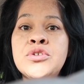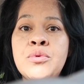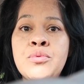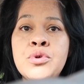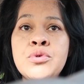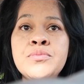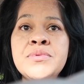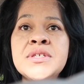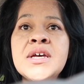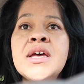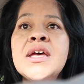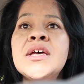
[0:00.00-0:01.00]
the rooms.
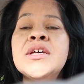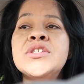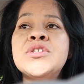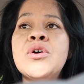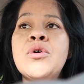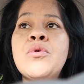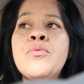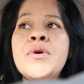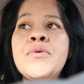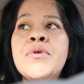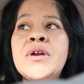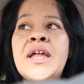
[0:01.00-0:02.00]
So
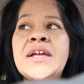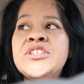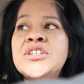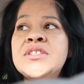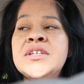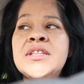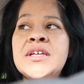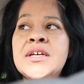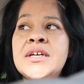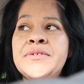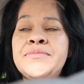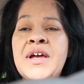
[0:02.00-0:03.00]
we were like just in
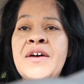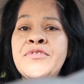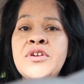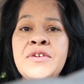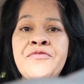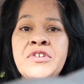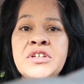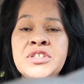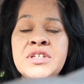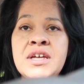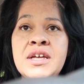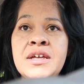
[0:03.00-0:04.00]
the, after he finished
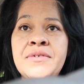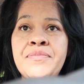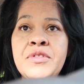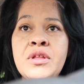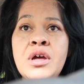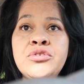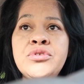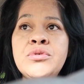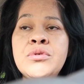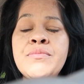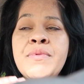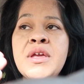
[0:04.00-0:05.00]
the laundry
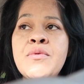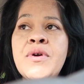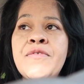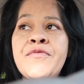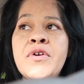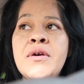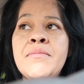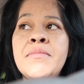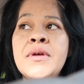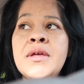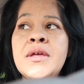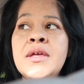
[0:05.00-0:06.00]
room, he went from,
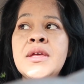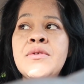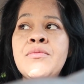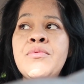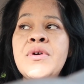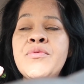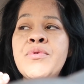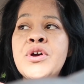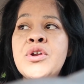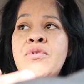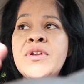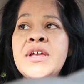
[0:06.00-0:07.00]
we, we
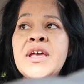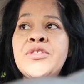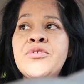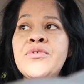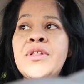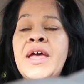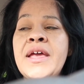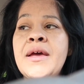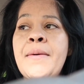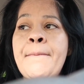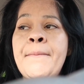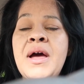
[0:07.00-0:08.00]
could only get through like
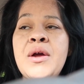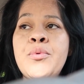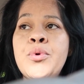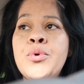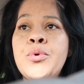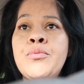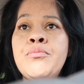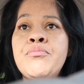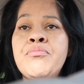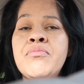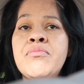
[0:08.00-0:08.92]
my room,